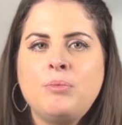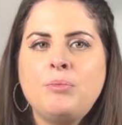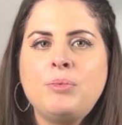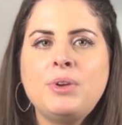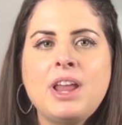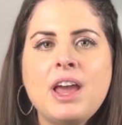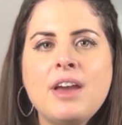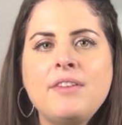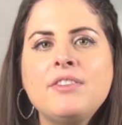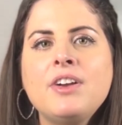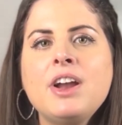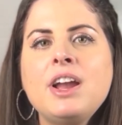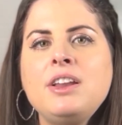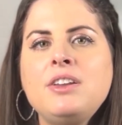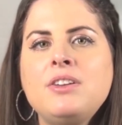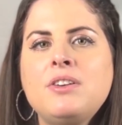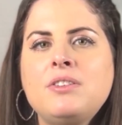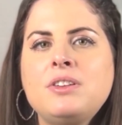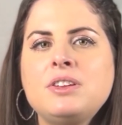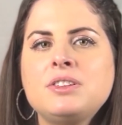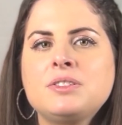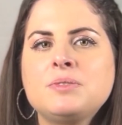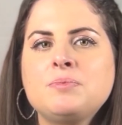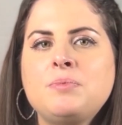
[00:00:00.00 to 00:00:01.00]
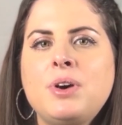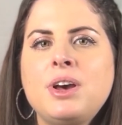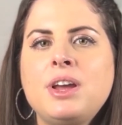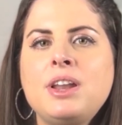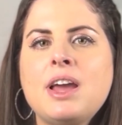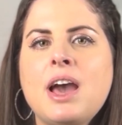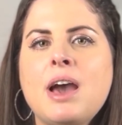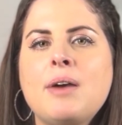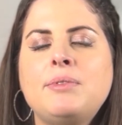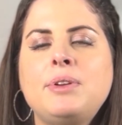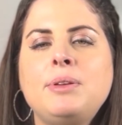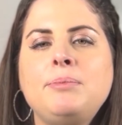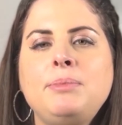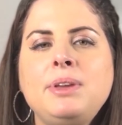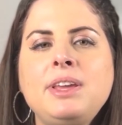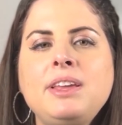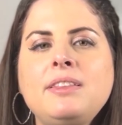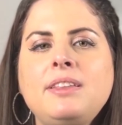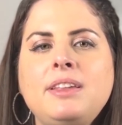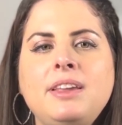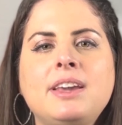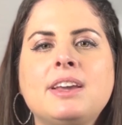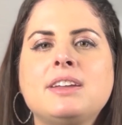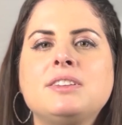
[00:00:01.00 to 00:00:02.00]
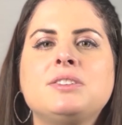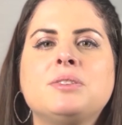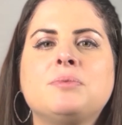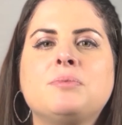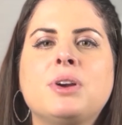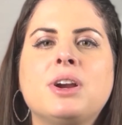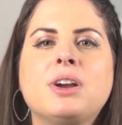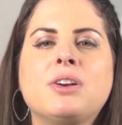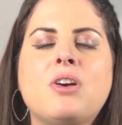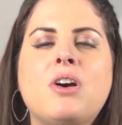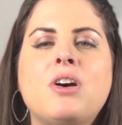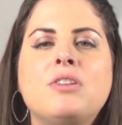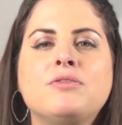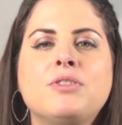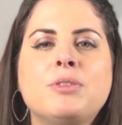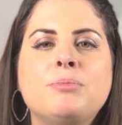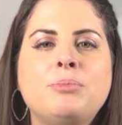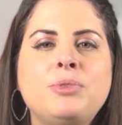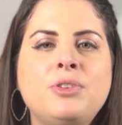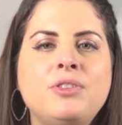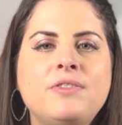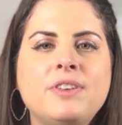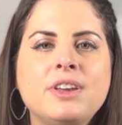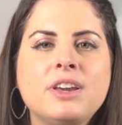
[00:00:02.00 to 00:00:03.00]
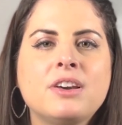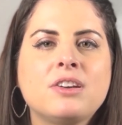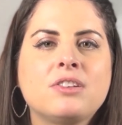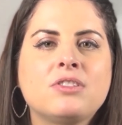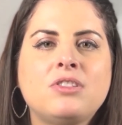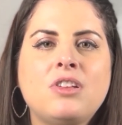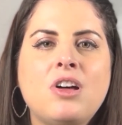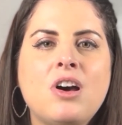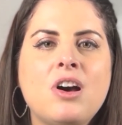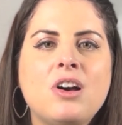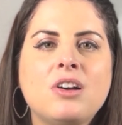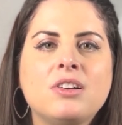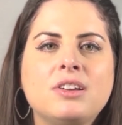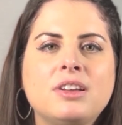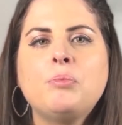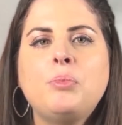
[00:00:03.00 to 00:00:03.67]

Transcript: Whenever I noticed one, I would immediately get to work on removing a clog.